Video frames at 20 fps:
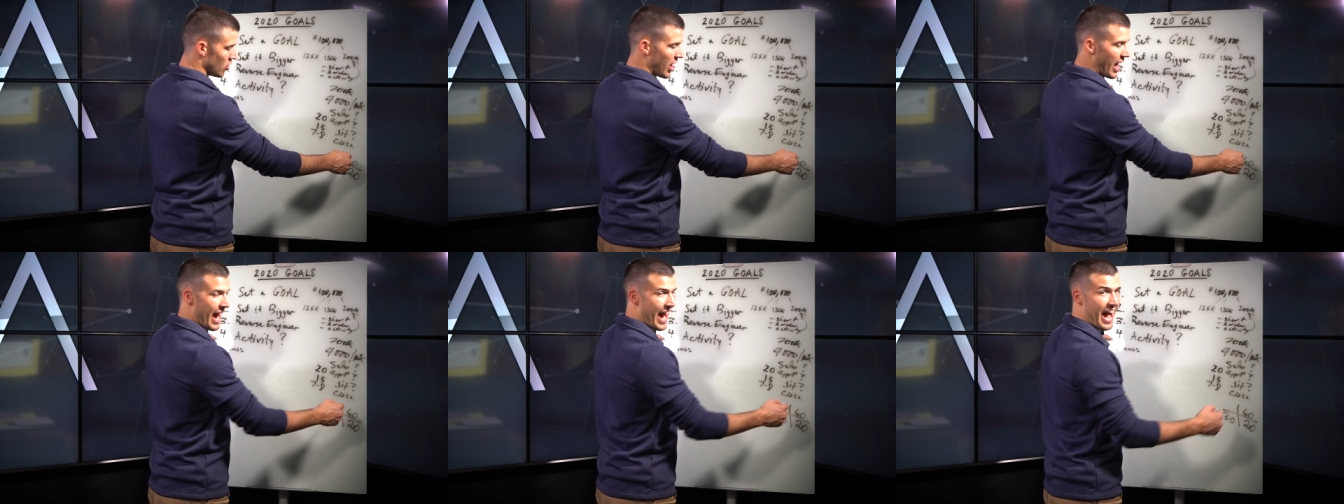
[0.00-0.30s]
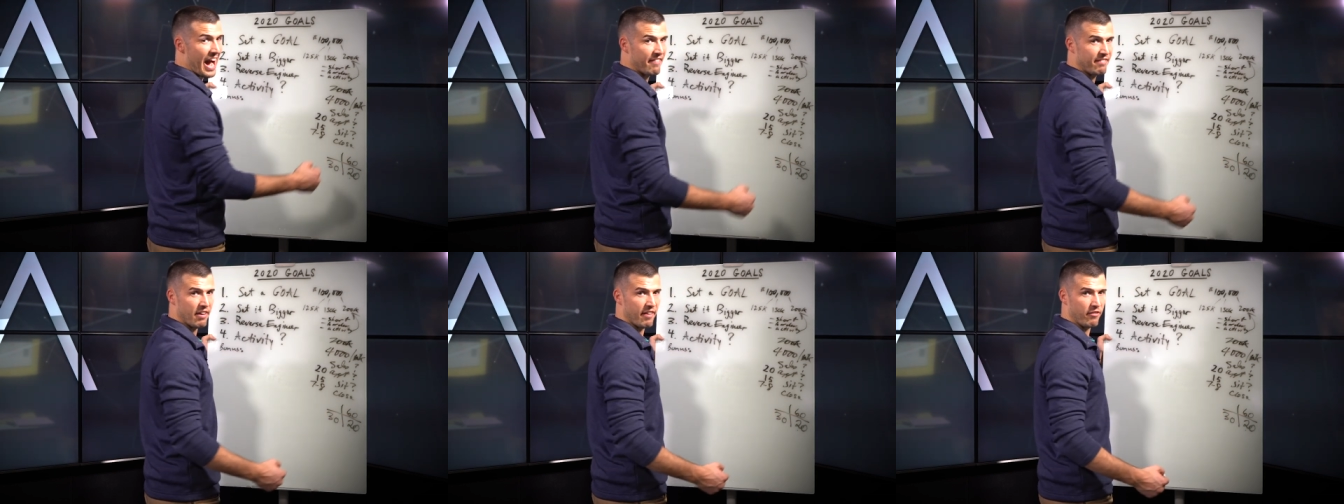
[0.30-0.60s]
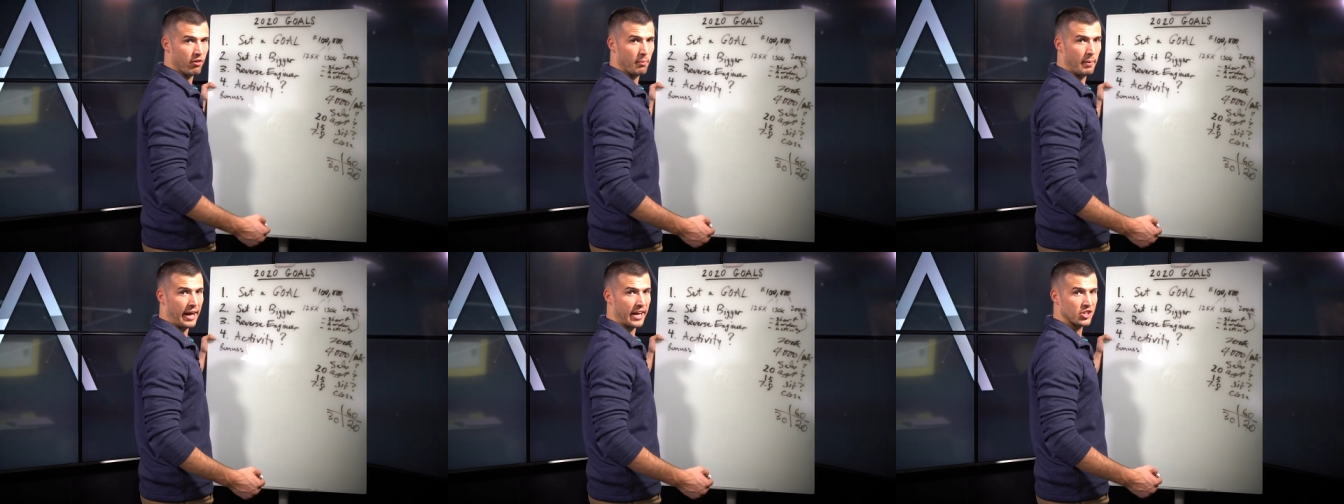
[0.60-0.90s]
half of
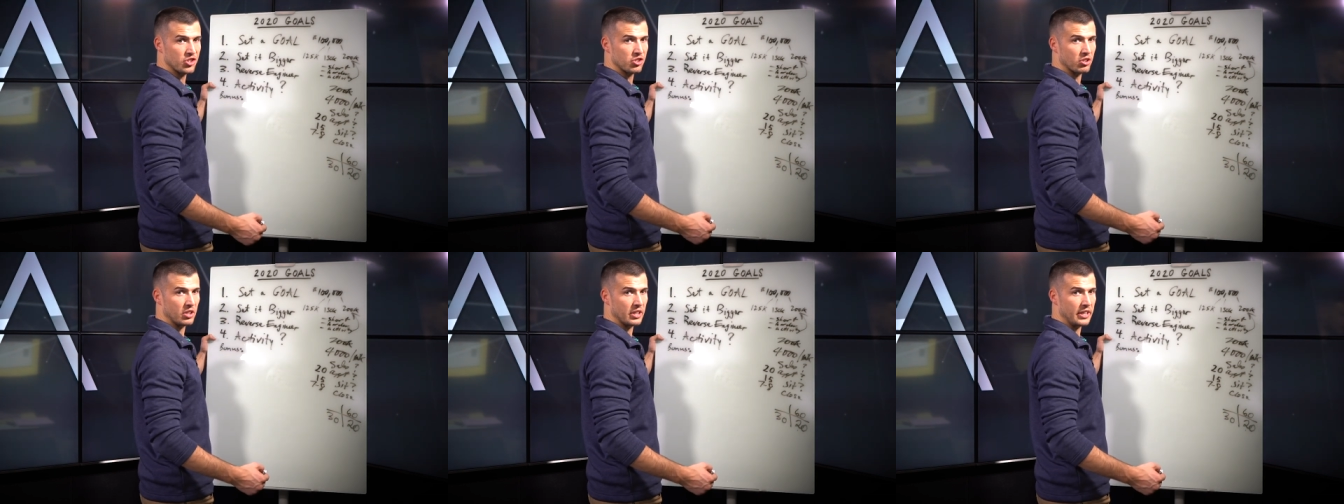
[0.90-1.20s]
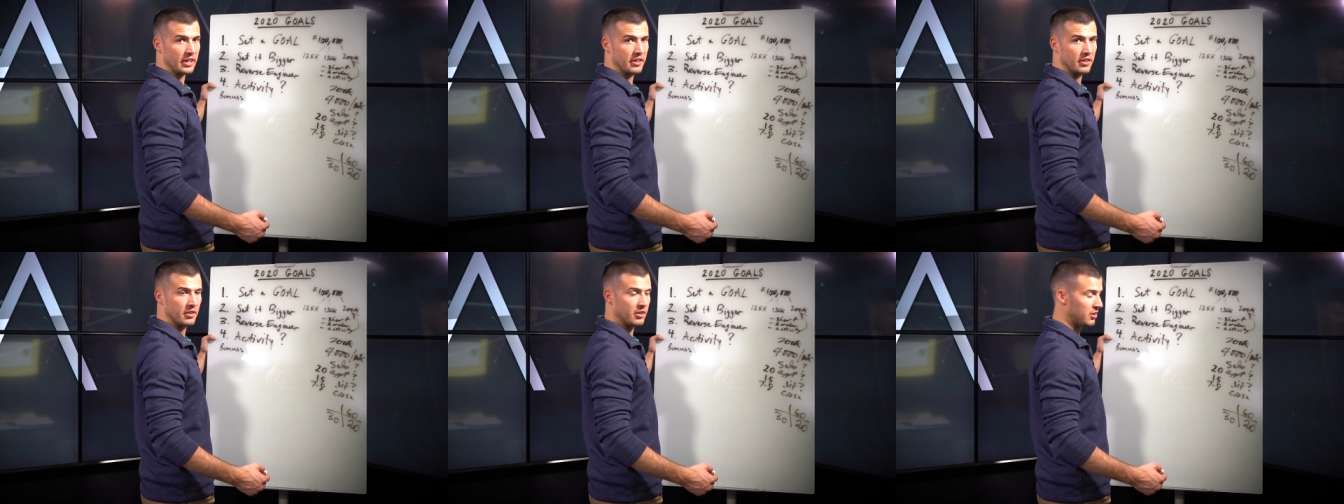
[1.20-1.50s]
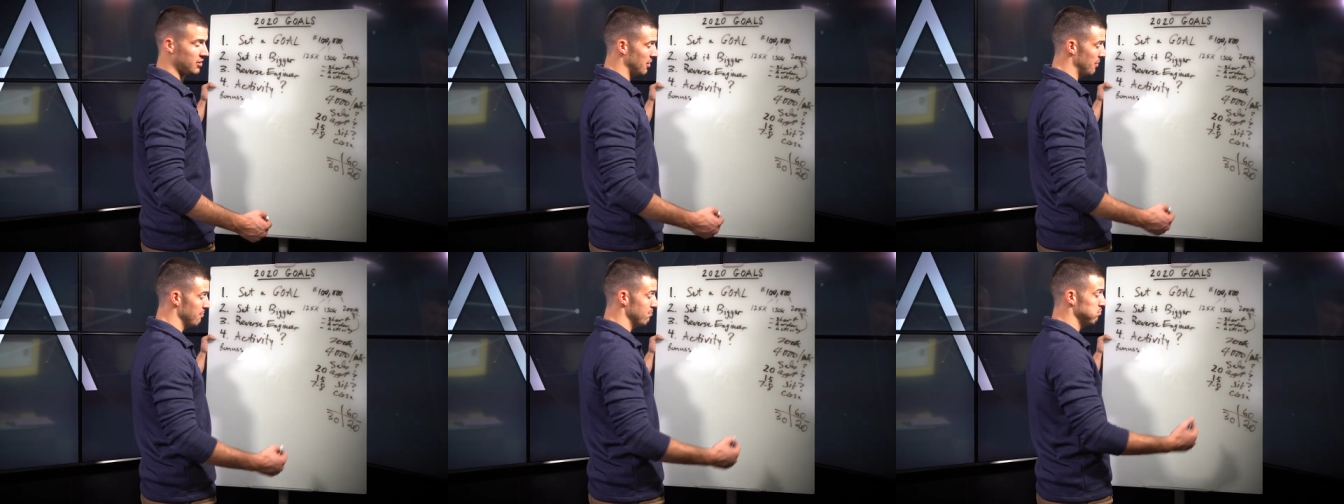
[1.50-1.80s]
them actually
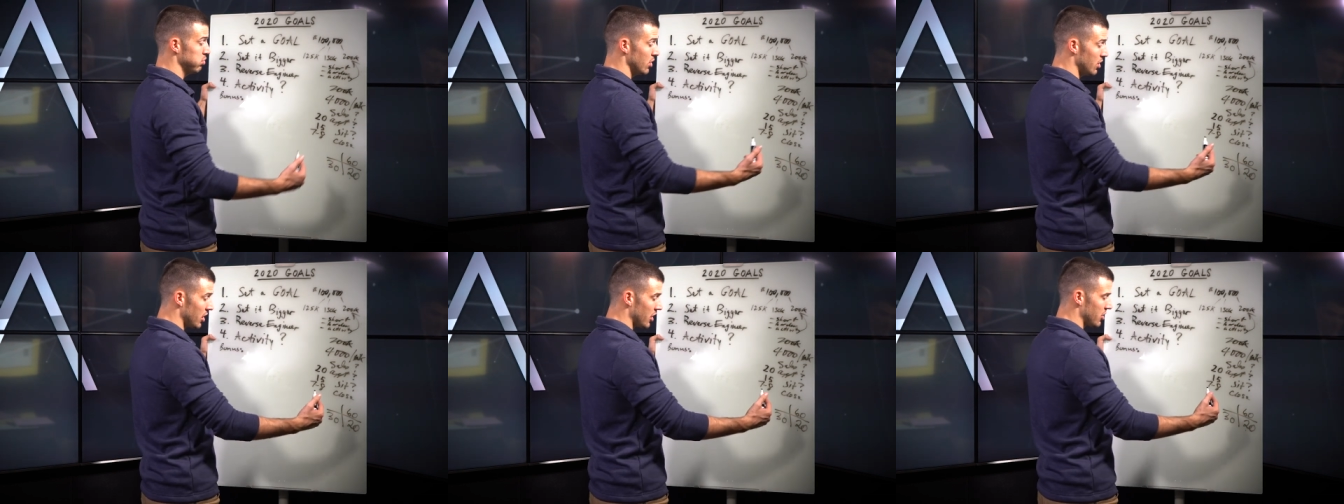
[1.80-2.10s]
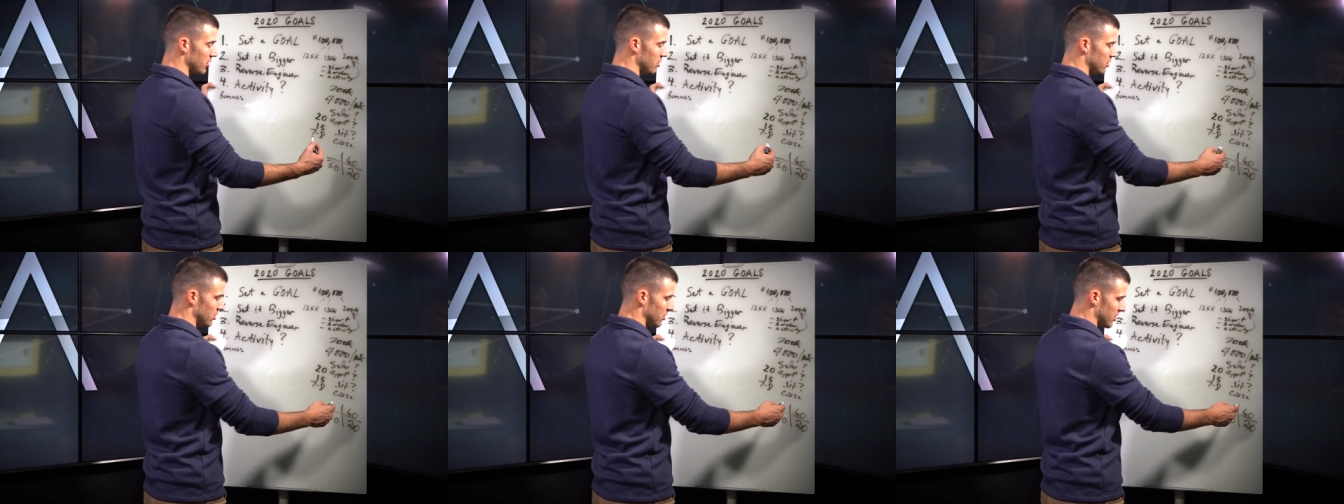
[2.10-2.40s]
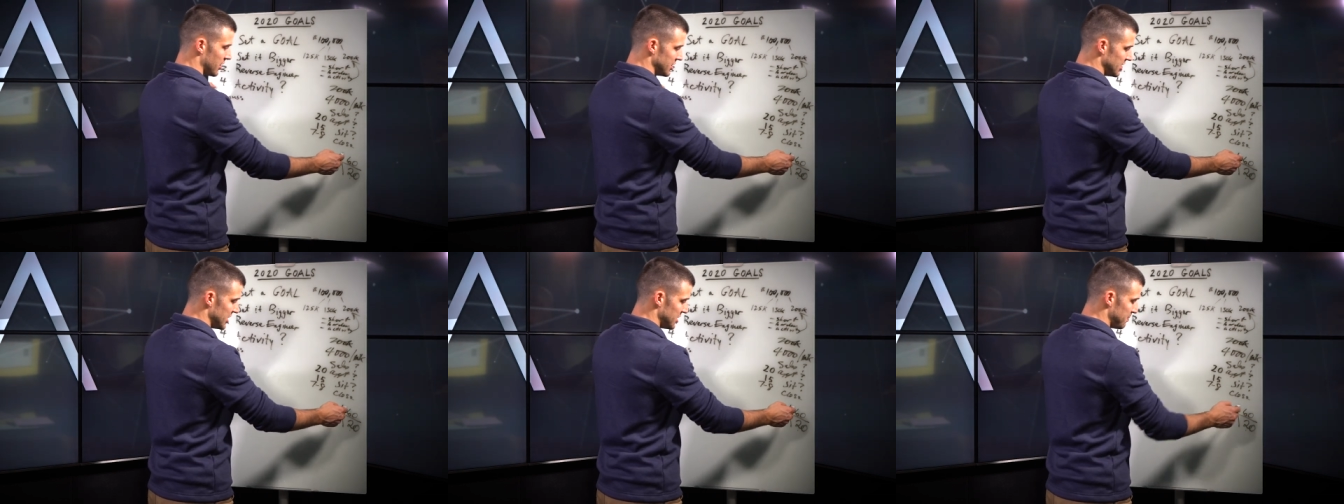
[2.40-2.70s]
book
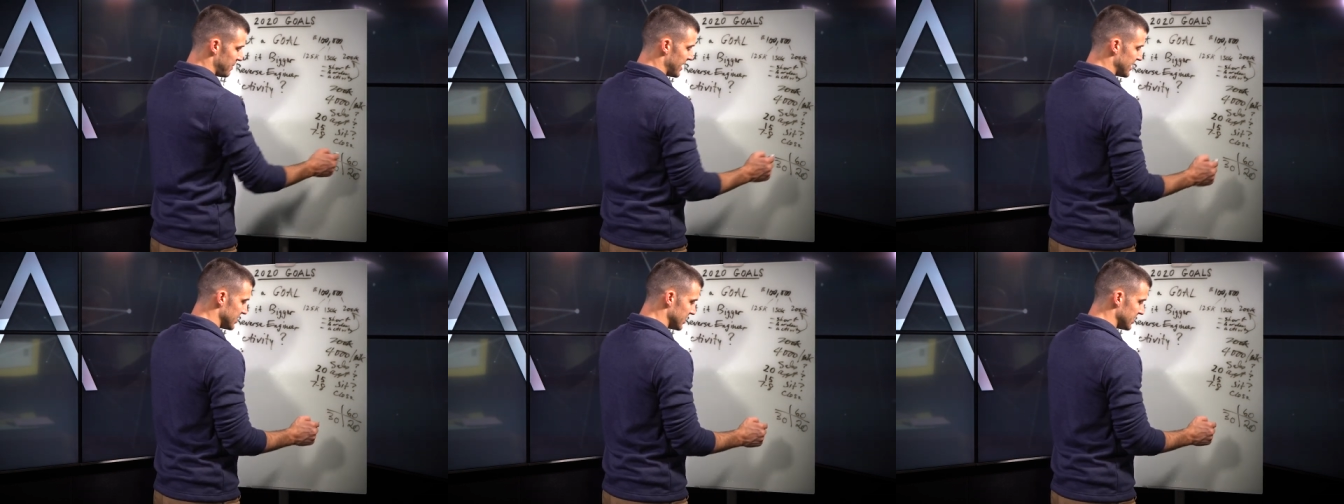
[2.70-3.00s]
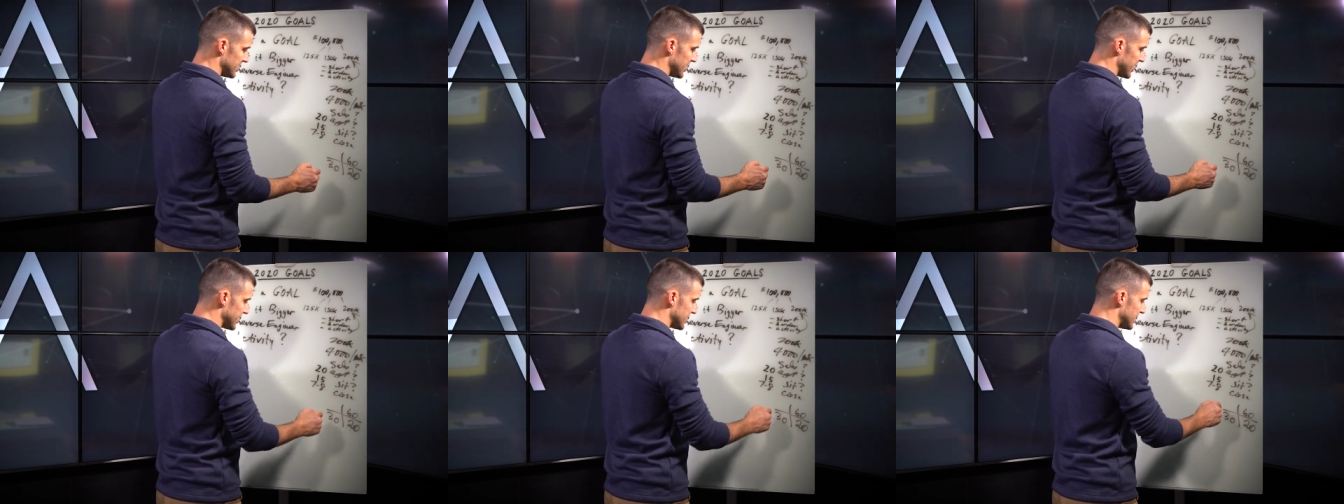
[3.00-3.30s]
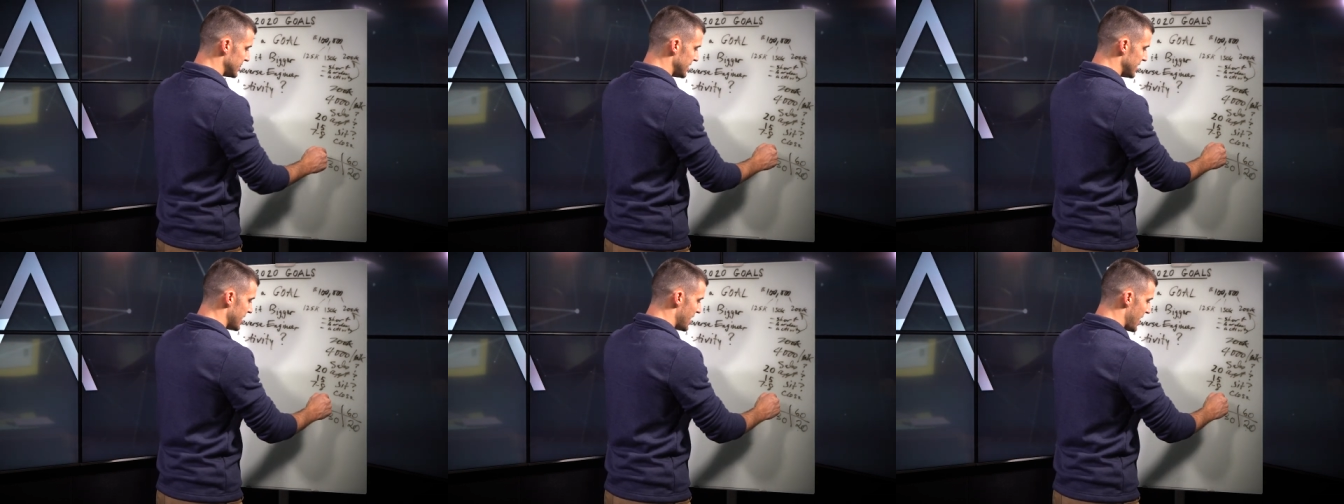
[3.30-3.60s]
because he speaks to
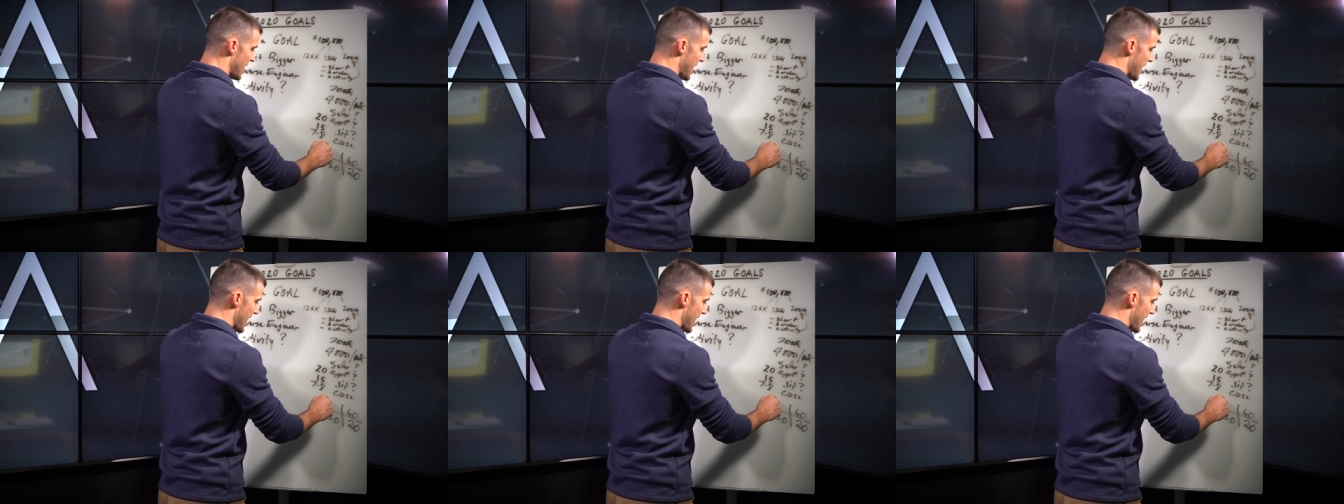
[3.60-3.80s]
60,